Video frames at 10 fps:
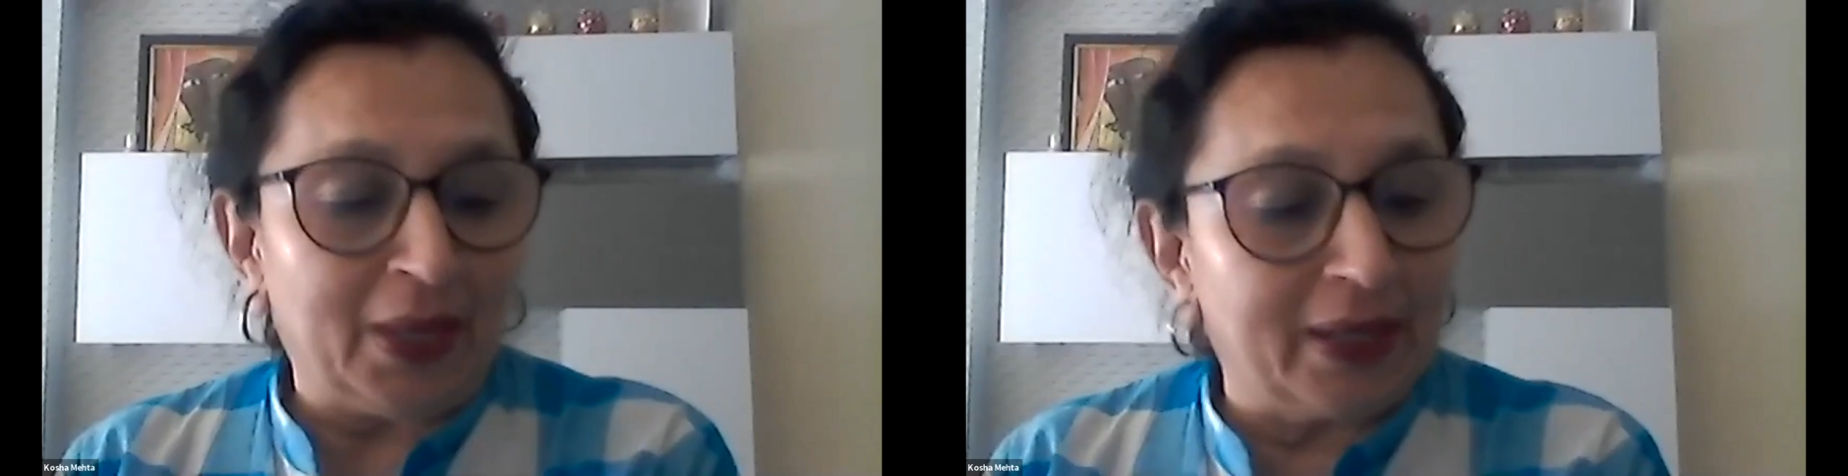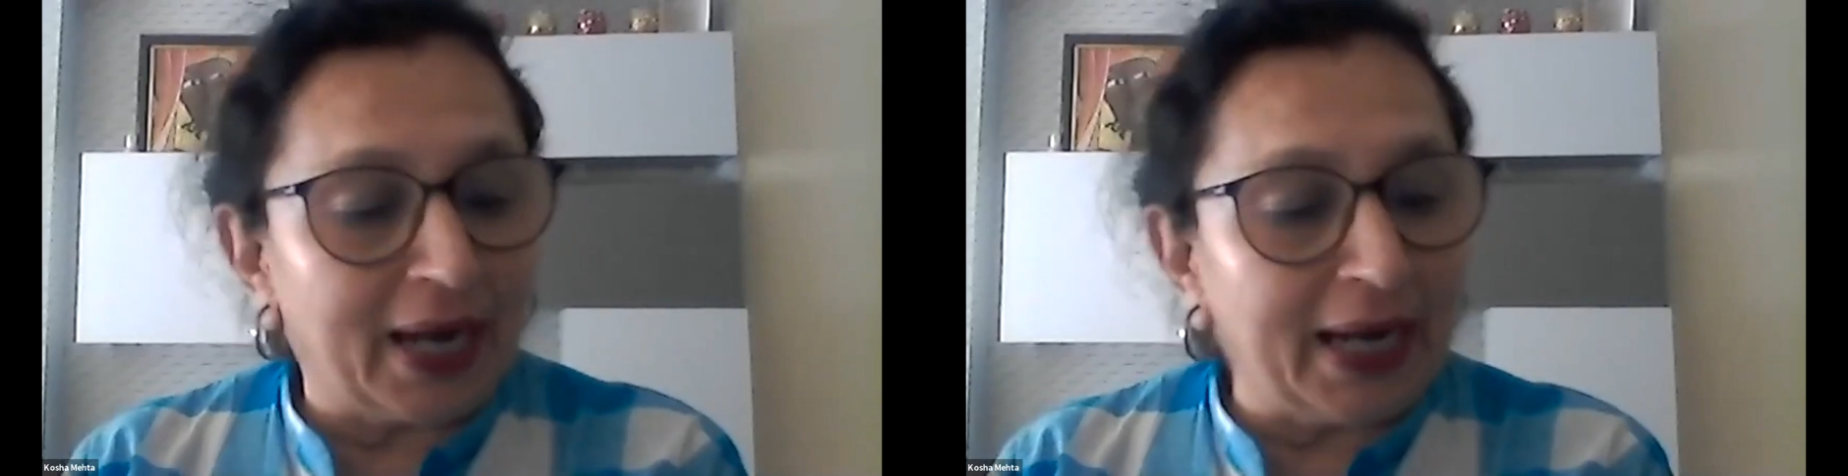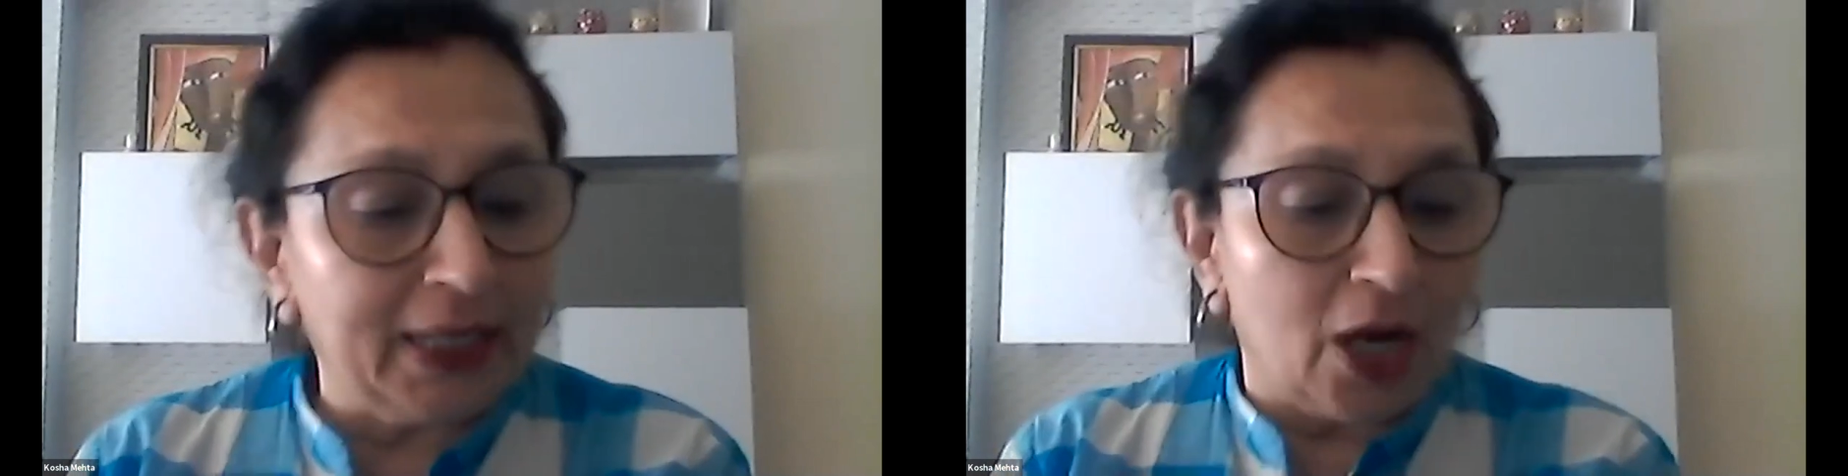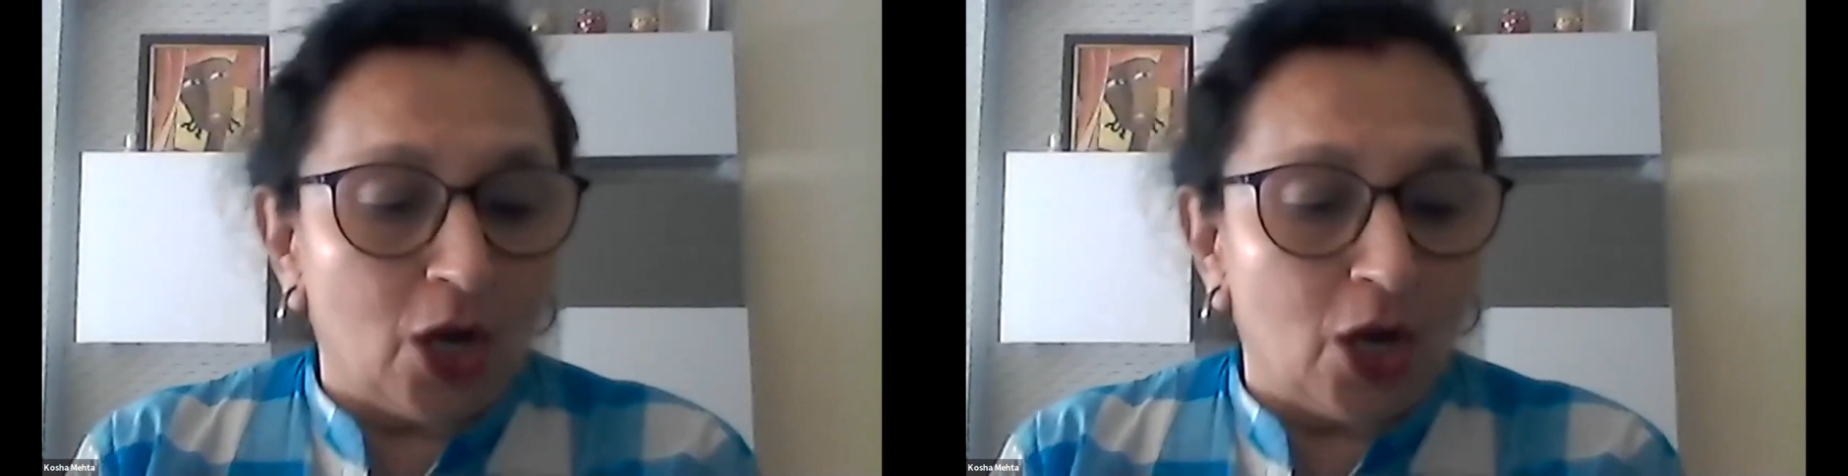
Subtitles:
right?